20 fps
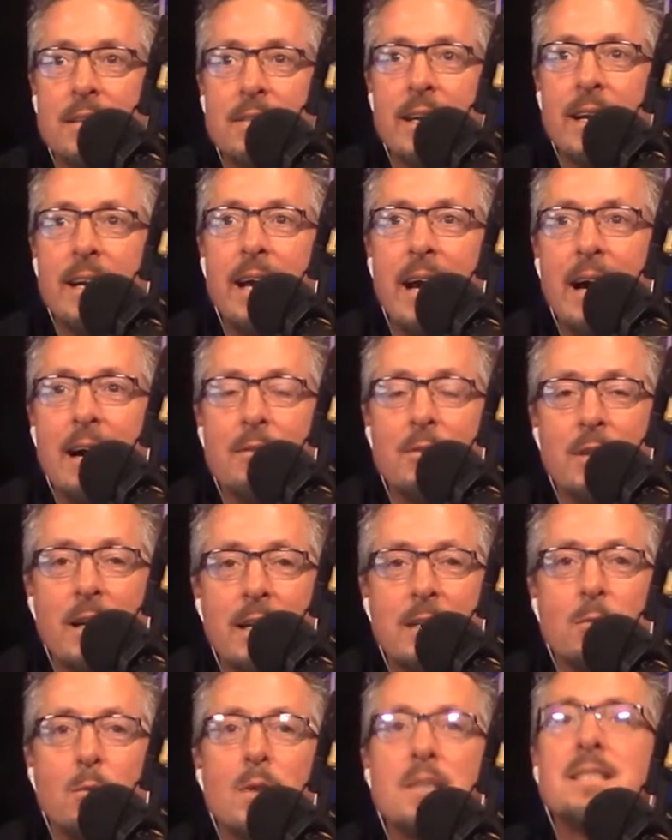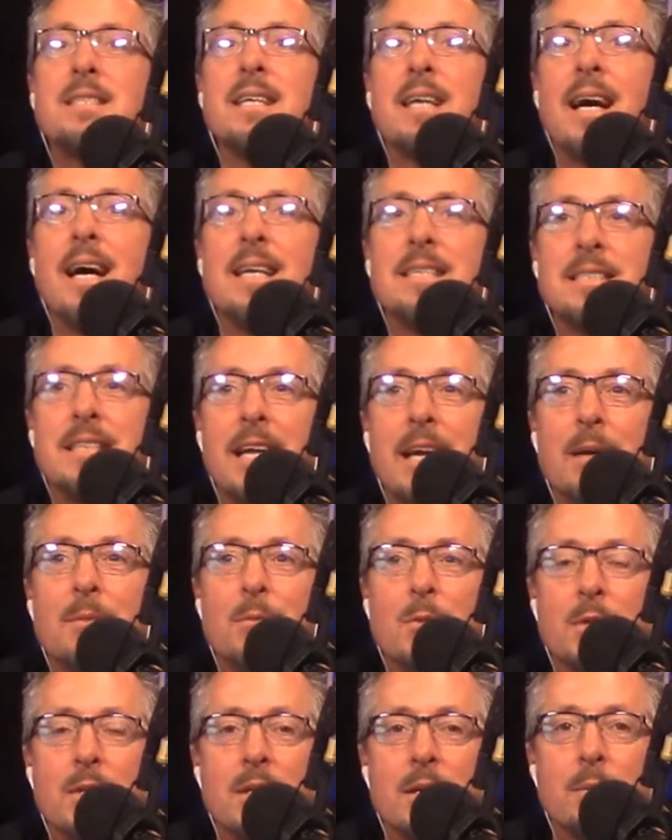They have, like, what's the guy's
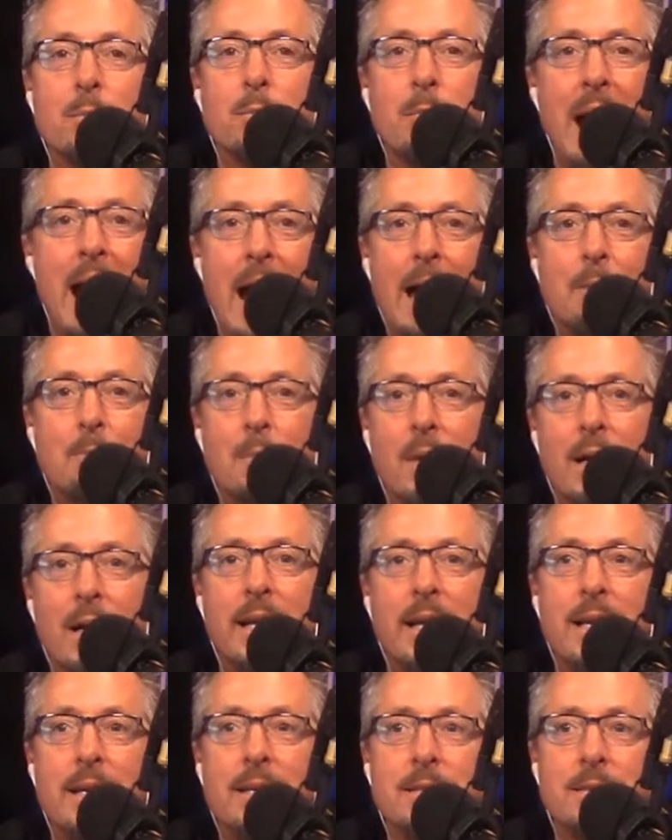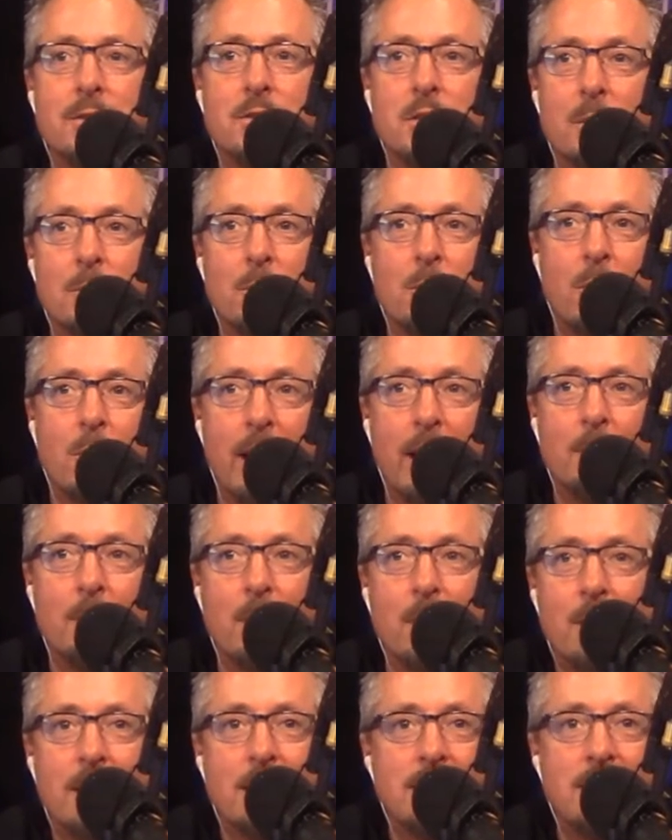name with the mad money? Jim
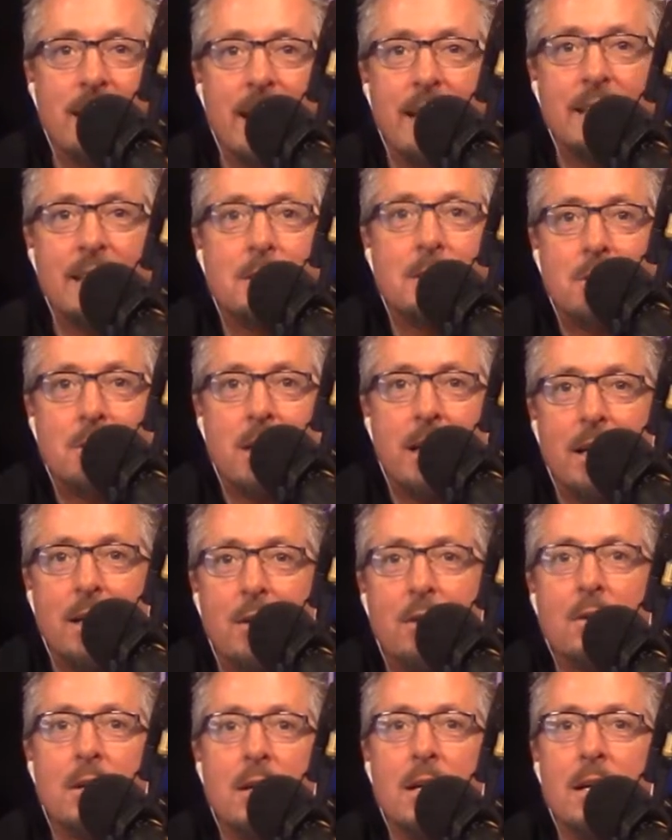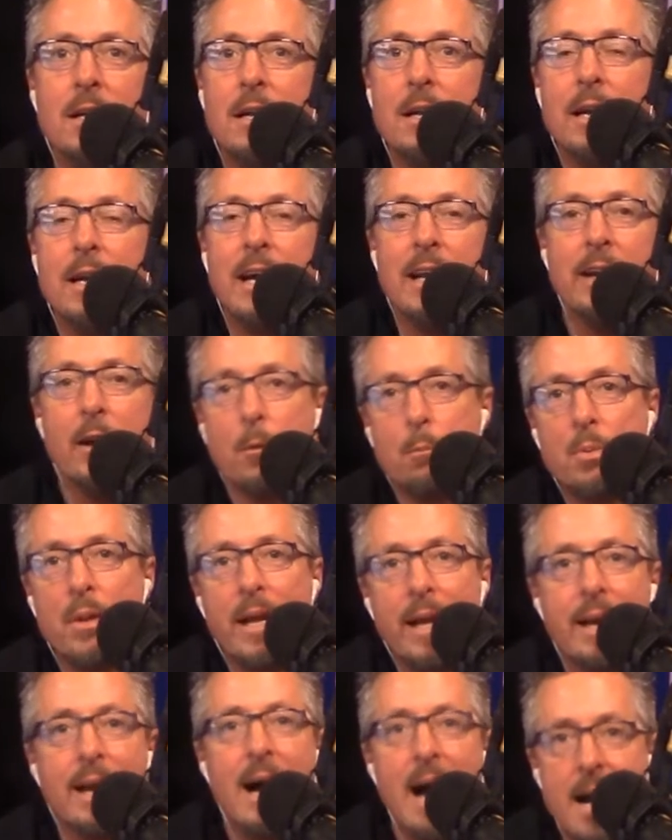Cramer, isn't that his channel? And they're
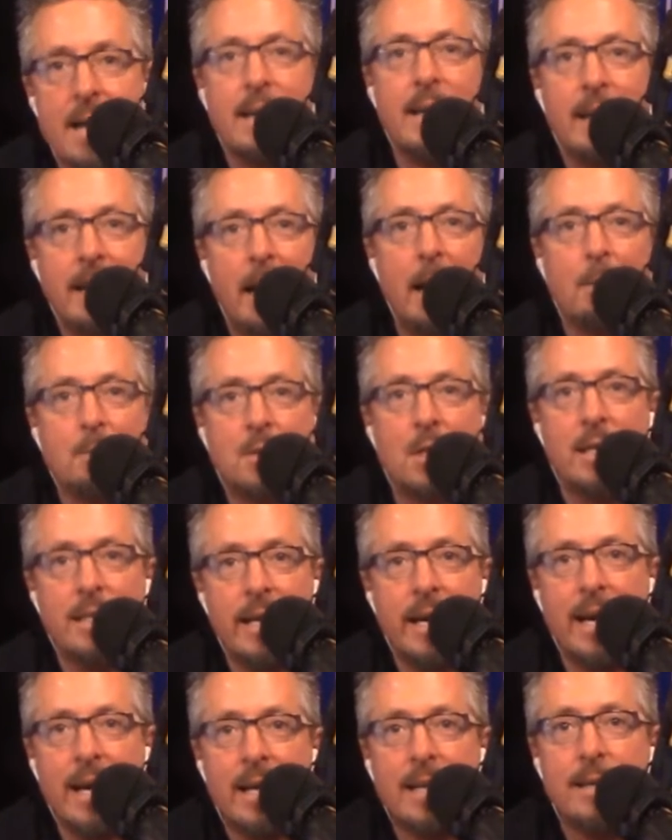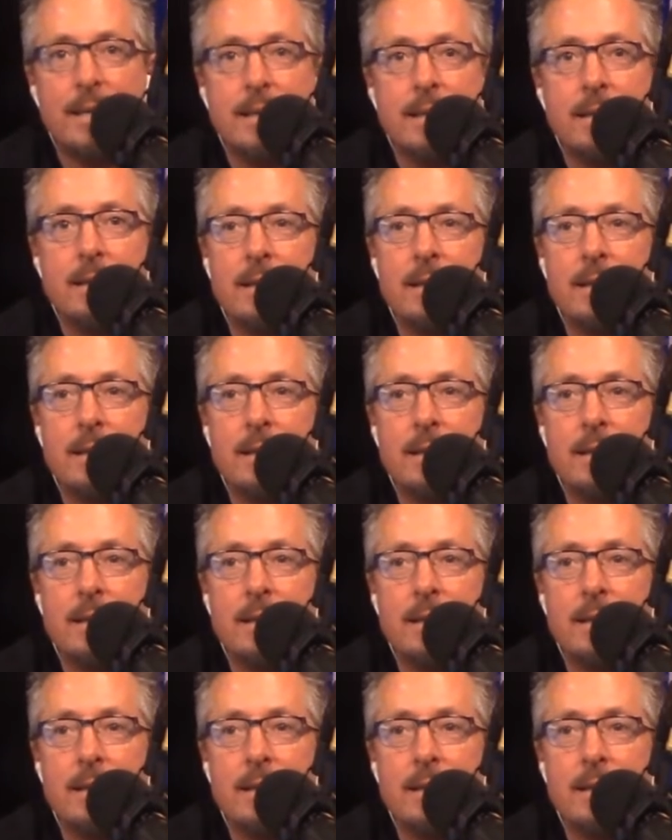playing hockey games on that?